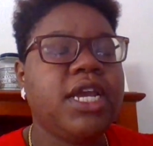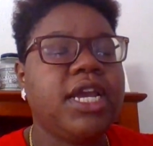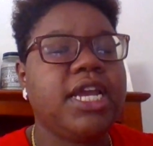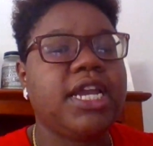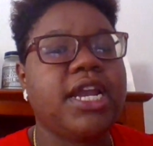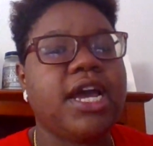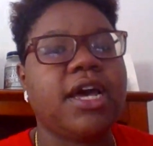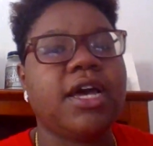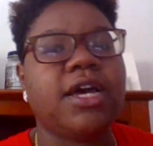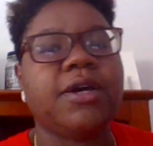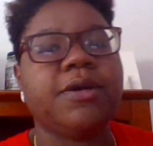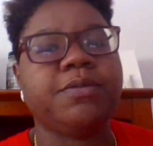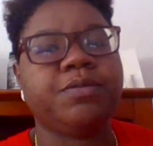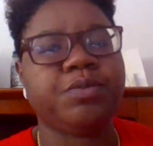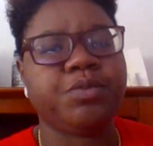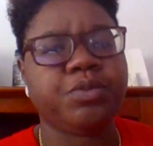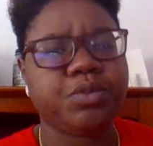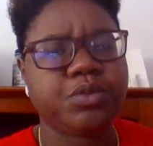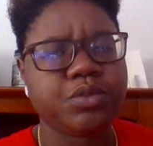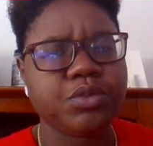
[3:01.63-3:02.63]

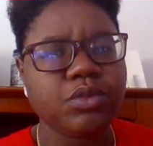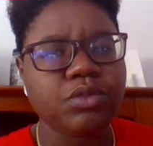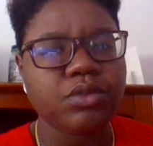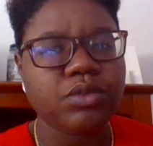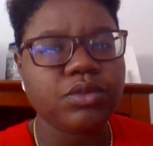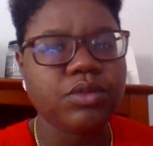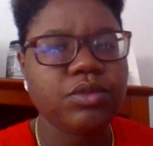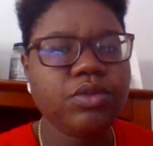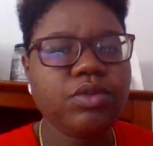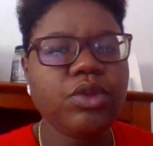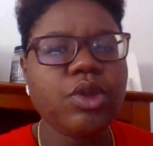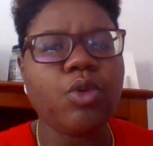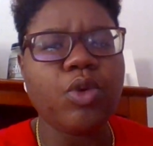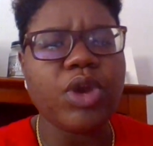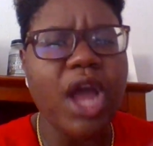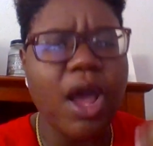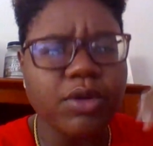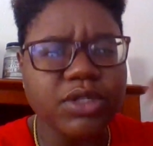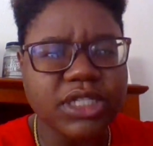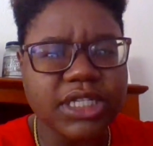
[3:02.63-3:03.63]
And
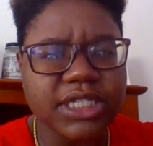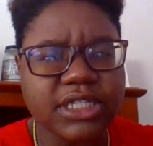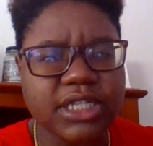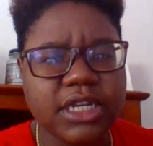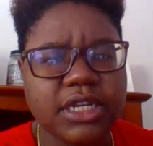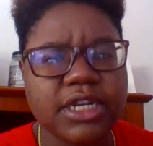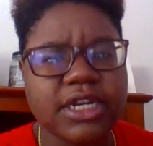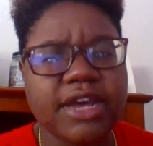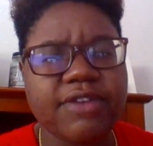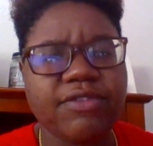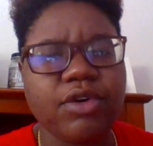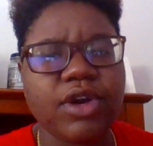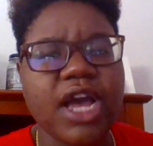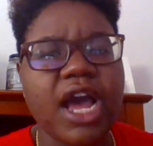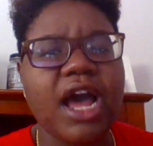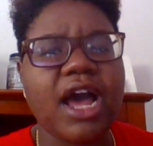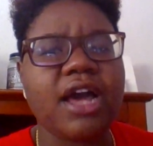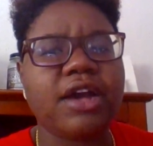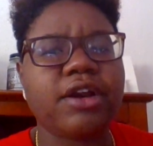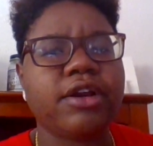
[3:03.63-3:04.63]
when I was listening to Neville
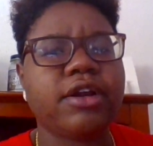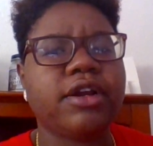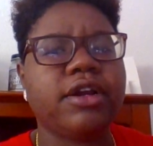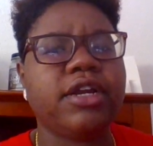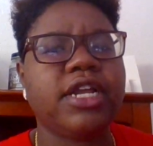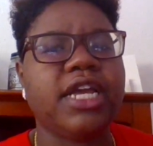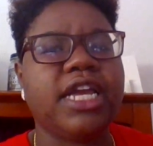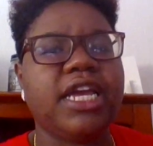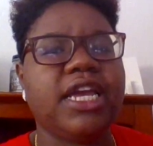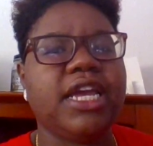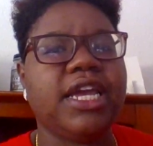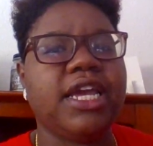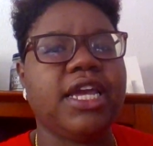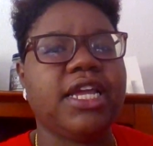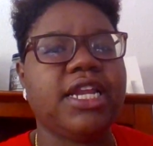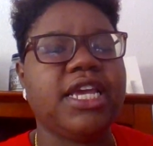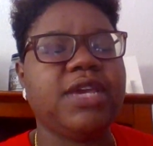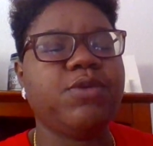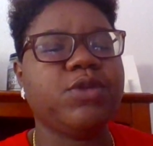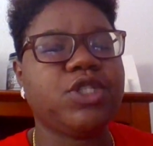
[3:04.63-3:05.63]
Goddard,
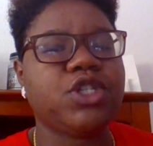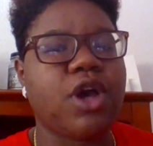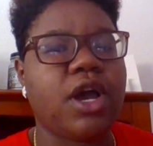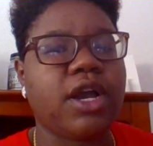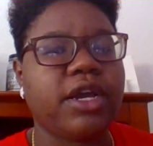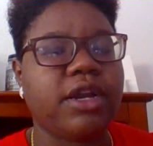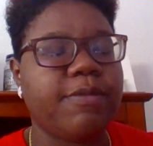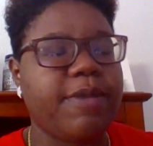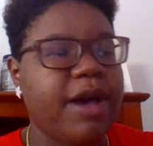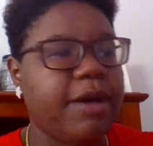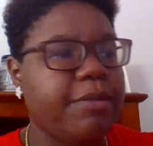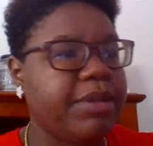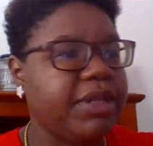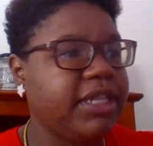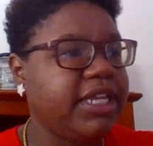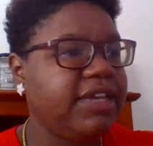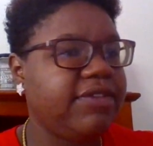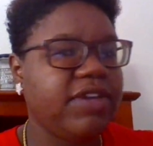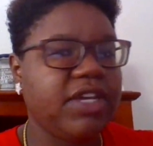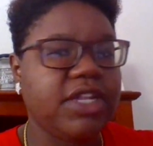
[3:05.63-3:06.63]
and he was talking about
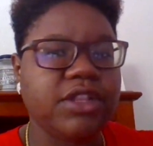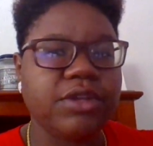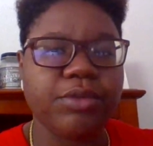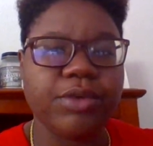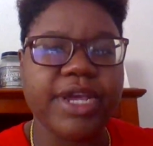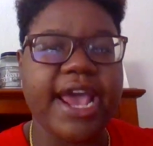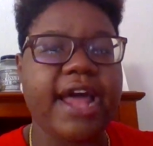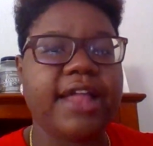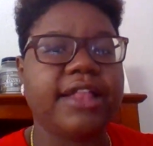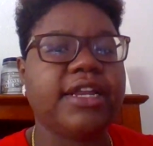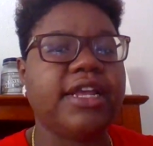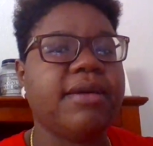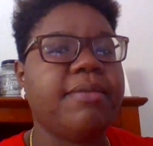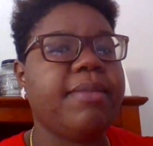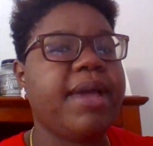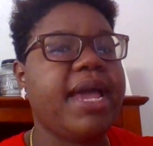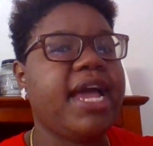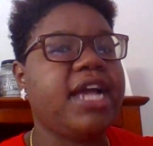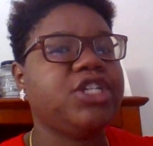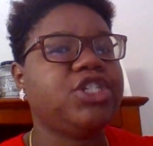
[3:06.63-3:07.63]
believing in the reality
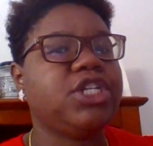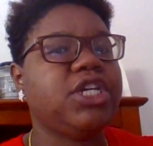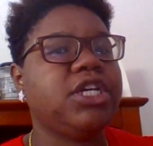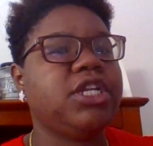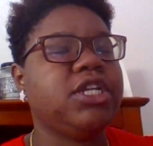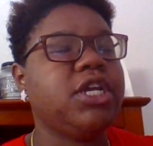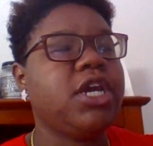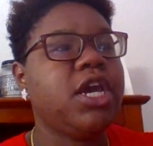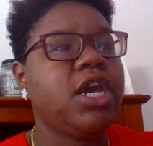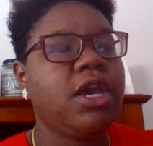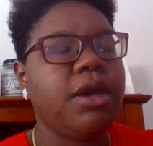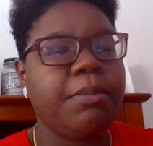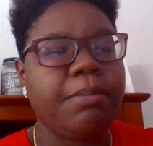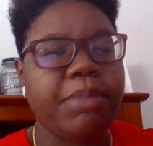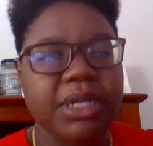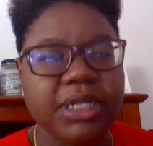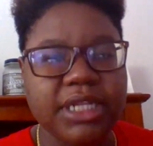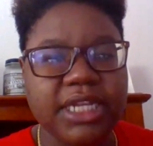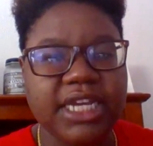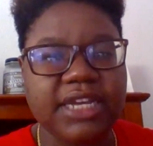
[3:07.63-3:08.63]
imagine,
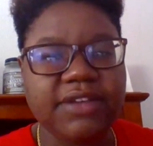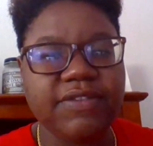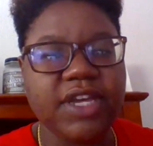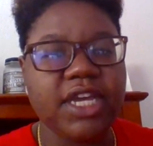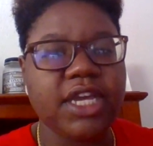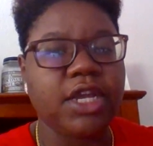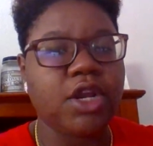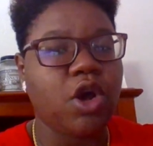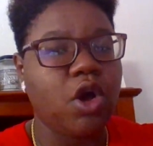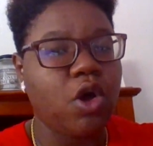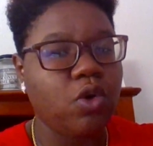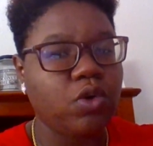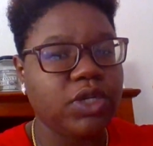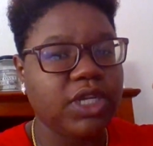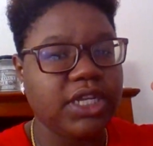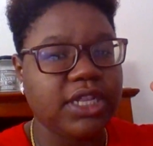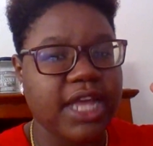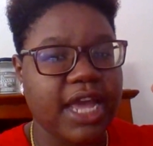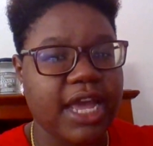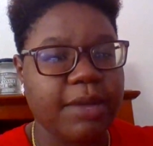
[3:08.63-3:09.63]
believing and
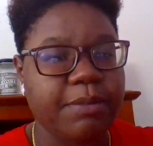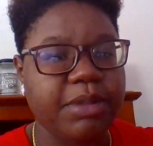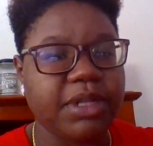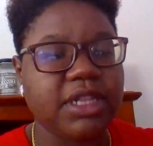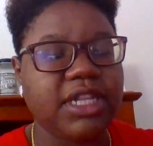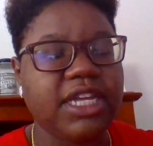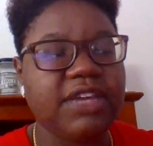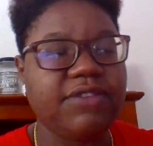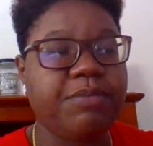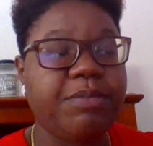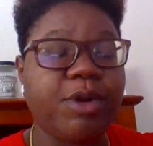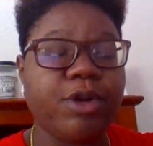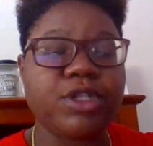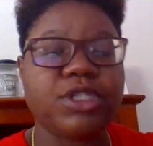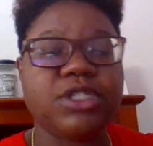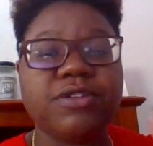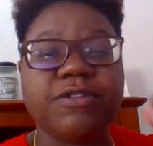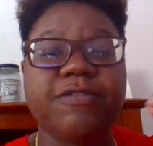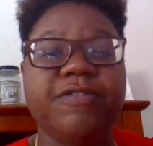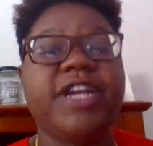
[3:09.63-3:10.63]
holding that belief,
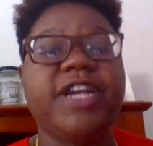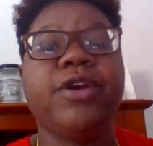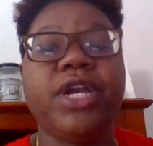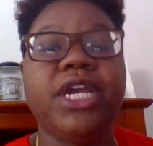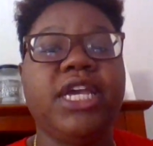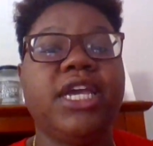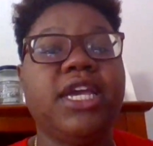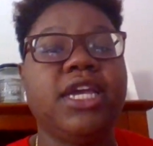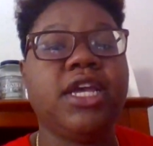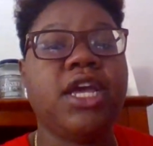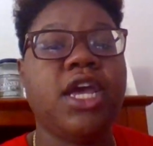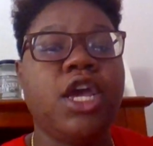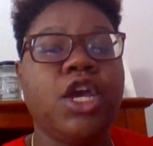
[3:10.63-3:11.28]
persevering it,